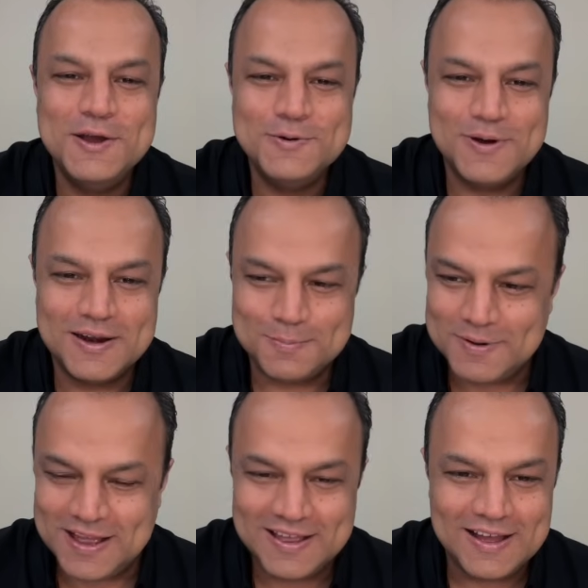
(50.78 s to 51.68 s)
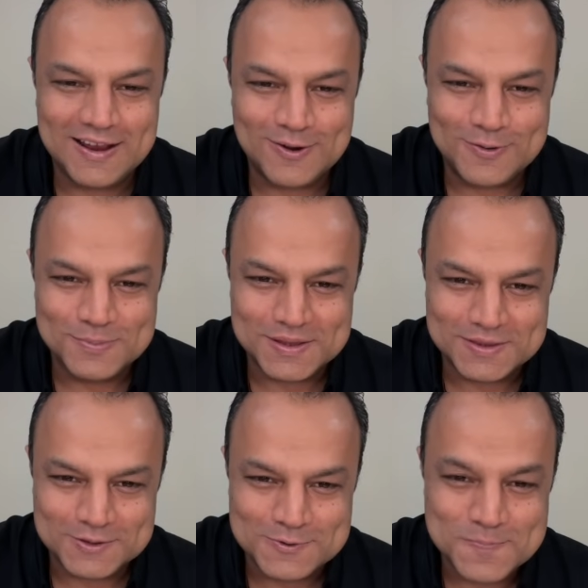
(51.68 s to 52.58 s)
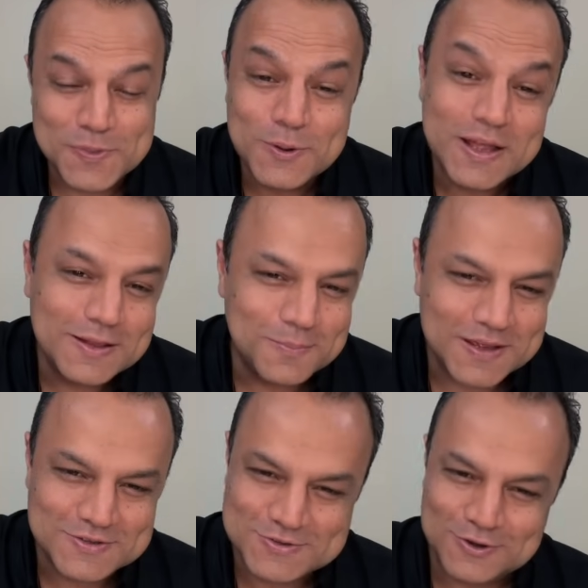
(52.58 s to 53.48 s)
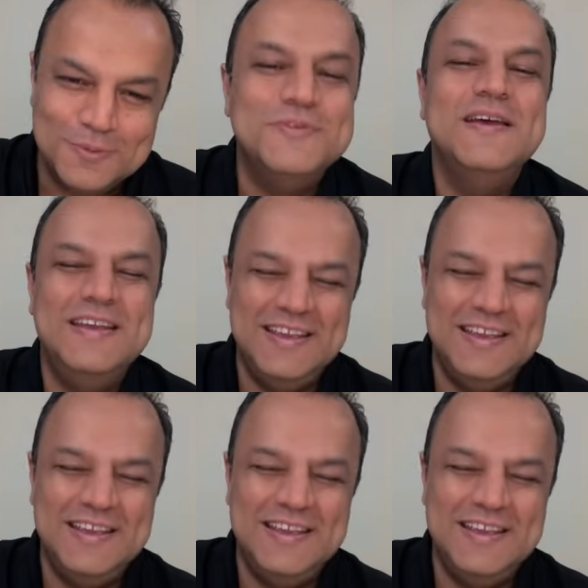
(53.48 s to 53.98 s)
who are applying along with you to get the best jobs.